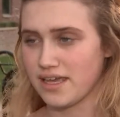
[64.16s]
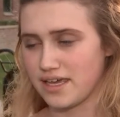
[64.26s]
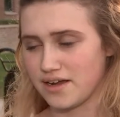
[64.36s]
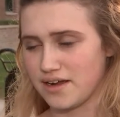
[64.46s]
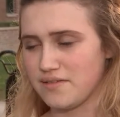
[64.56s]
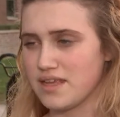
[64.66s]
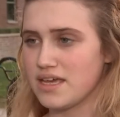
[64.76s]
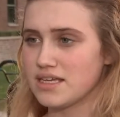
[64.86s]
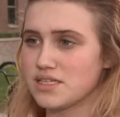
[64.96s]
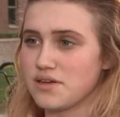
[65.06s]
here.
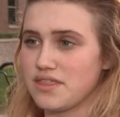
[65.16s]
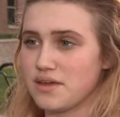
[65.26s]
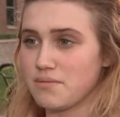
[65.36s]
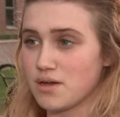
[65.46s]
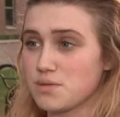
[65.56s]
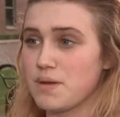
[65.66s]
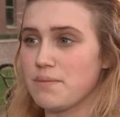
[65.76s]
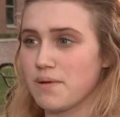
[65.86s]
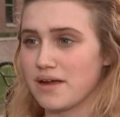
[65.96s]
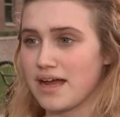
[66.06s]
So I think most
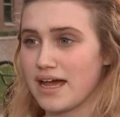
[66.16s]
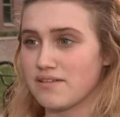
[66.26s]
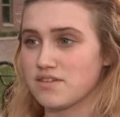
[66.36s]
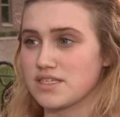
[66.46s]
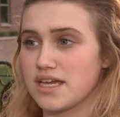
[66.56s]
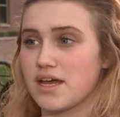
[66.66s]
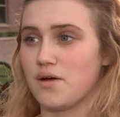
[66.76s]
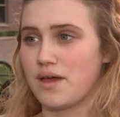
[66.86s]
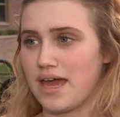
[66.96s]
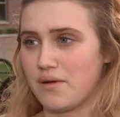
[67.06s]
people are kind of just like,
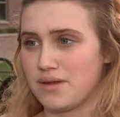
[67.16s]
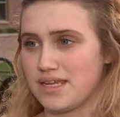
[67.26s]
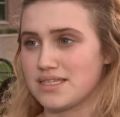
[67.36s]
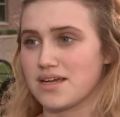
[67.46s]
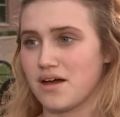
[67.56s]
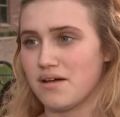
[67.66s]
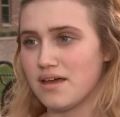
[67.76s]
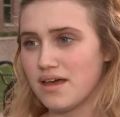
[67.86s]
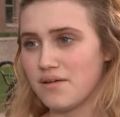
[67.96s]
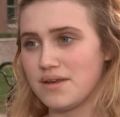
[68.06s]
okay, we need to com-
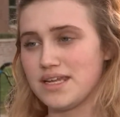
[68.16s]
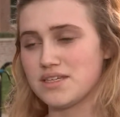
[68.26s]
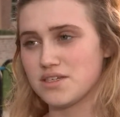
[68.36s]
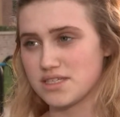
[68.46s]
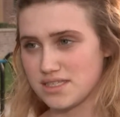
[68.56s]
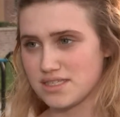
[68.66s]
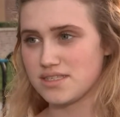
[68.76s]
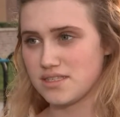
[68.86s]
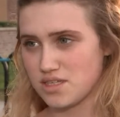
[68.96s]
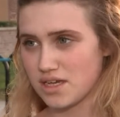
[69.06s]
we need to just
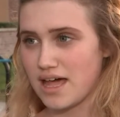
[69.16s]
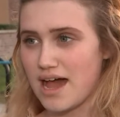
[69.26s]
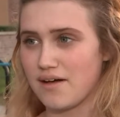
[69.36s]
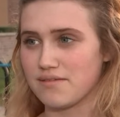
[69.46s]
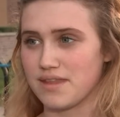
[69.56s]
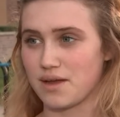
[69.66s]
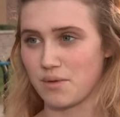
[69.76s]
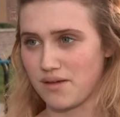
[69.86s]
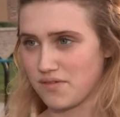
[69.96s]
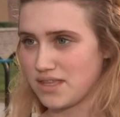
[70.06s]
chill out and like
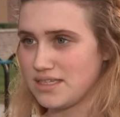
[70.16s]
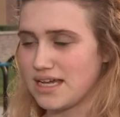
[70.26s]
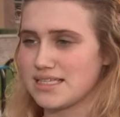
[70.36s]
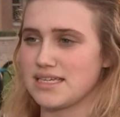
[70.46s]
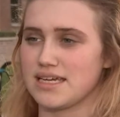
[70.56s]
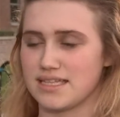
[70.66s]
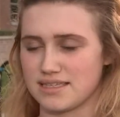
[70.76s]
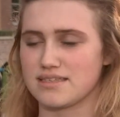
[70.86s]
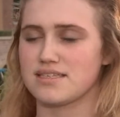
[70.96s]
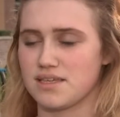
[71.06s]
wait for the testing
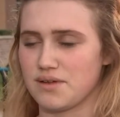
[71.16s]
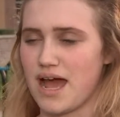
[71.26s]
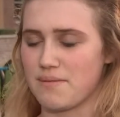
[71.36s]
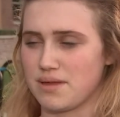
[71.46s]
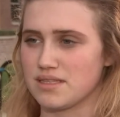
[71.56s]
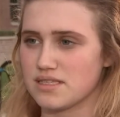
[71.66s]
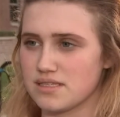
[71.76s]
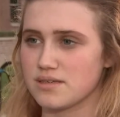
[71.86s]
and see what happens.